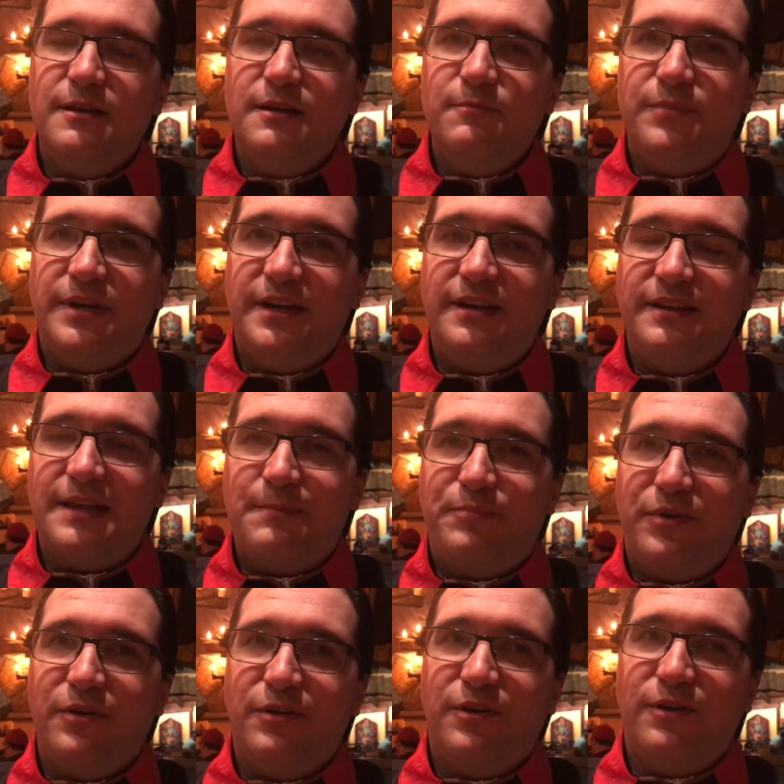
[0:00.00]
But eating that
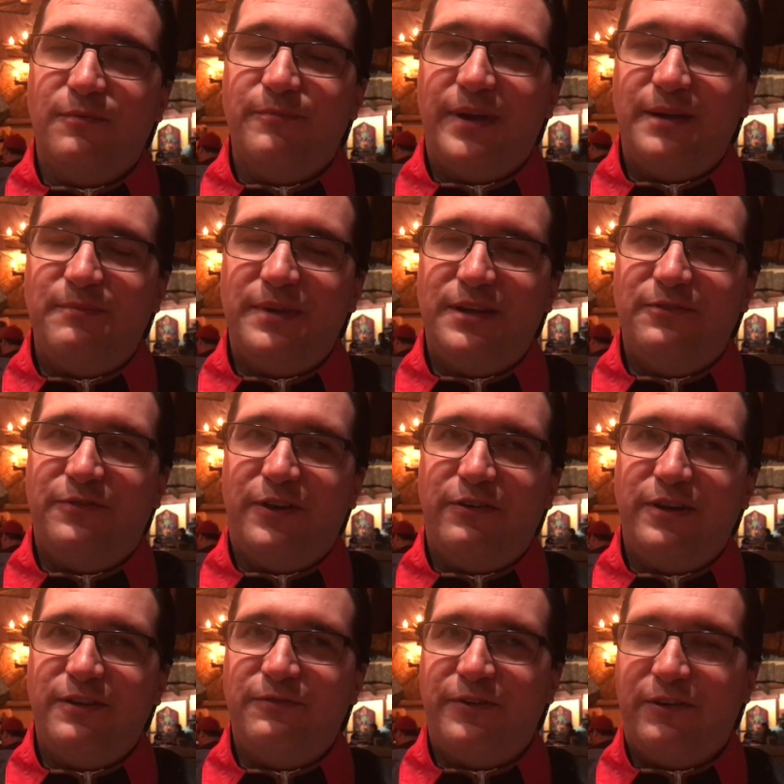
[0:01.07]
burger made me
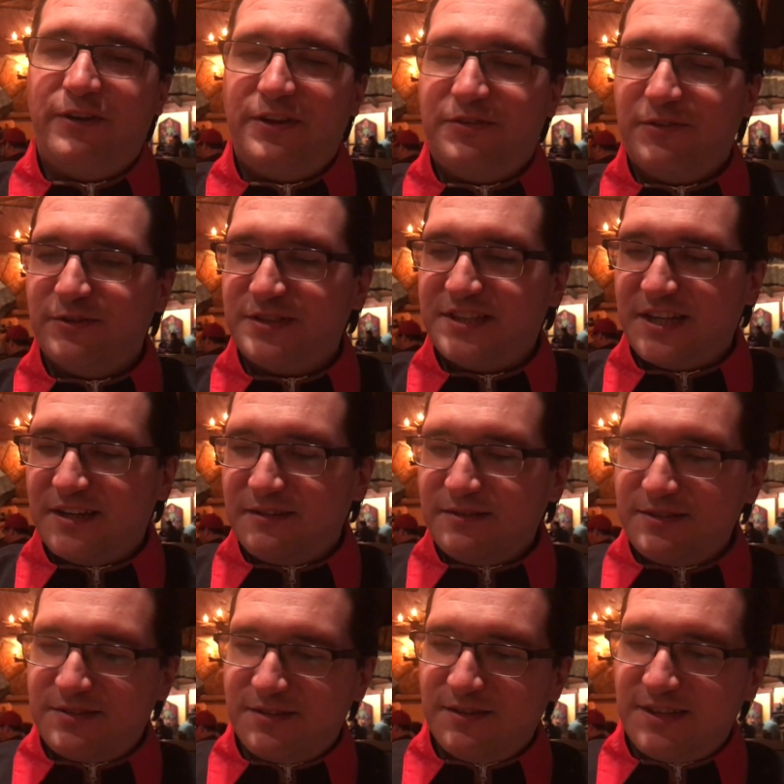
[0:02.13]
very, very thirsty.
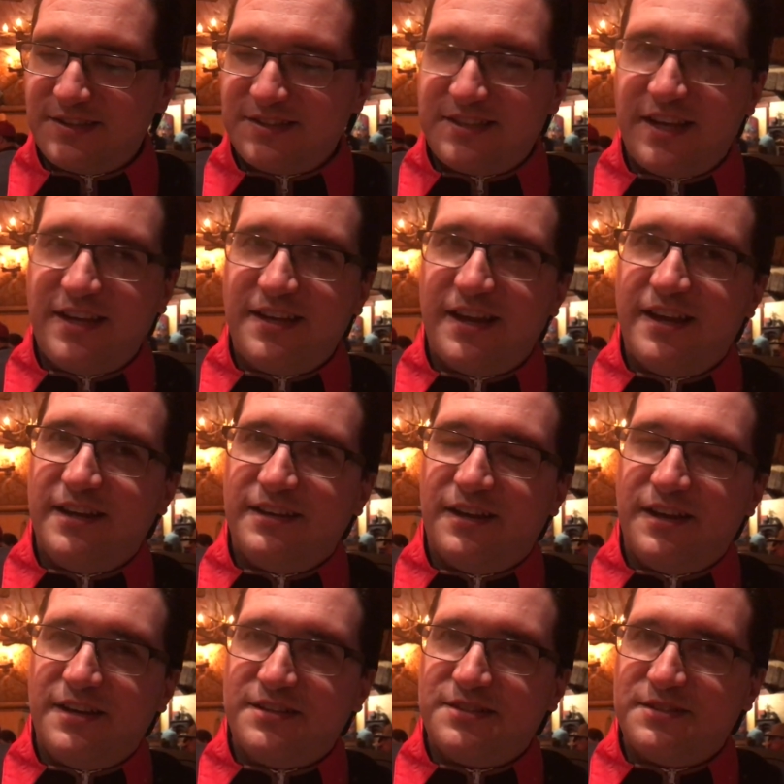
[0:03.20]
So let's take a
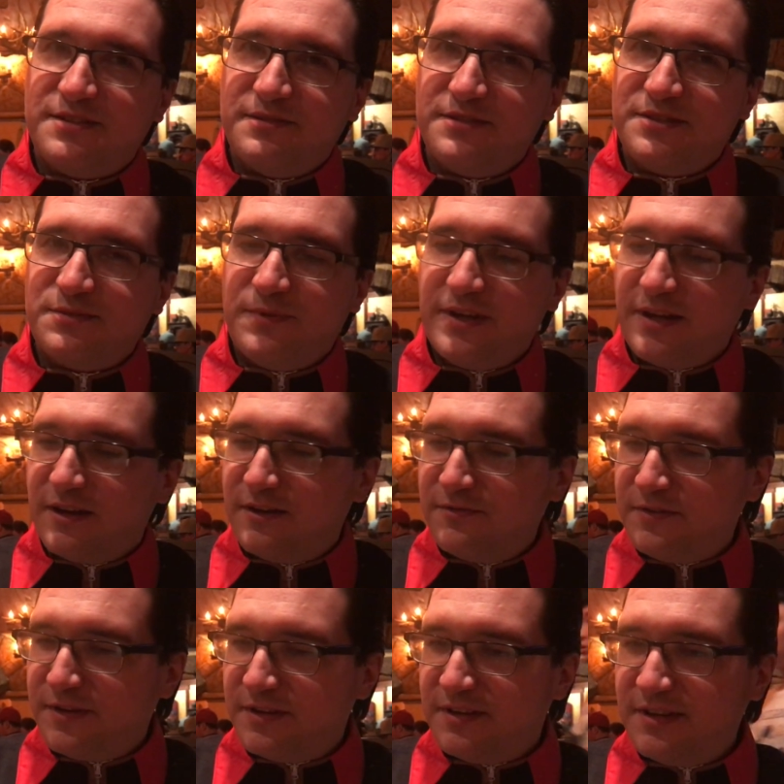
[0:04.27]
nice swig of
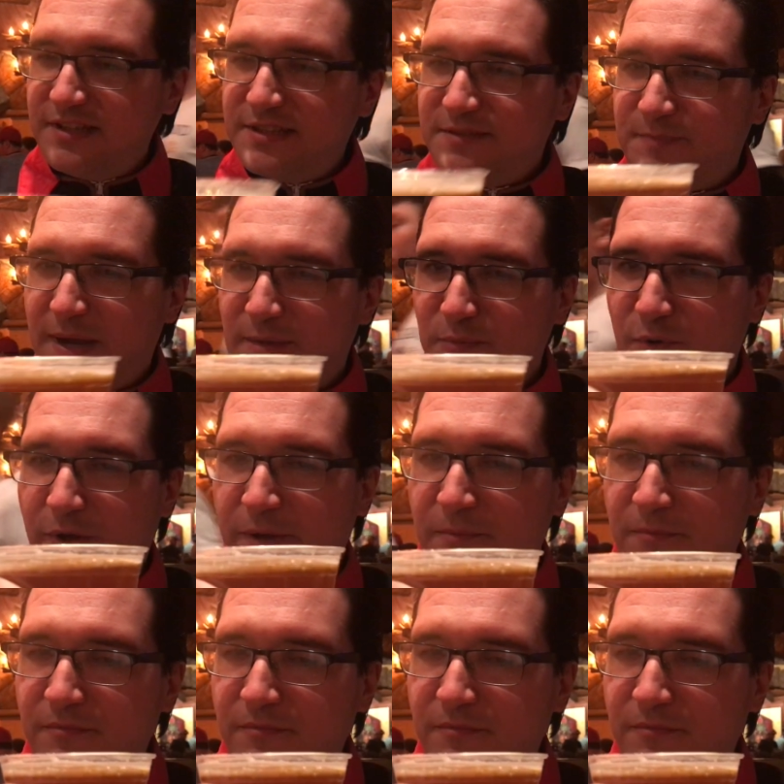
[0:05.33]
this bad boy.